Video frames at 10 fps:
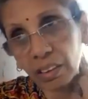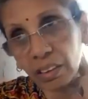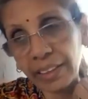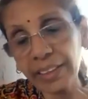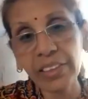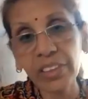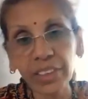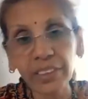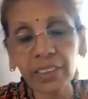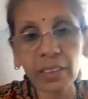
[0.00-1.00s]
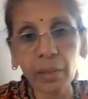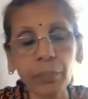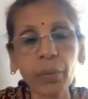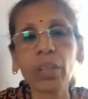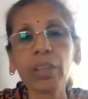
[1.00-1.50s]
initiated some
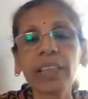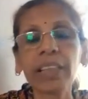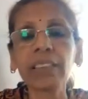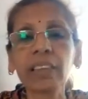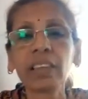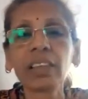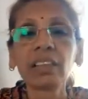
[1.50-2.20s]
projects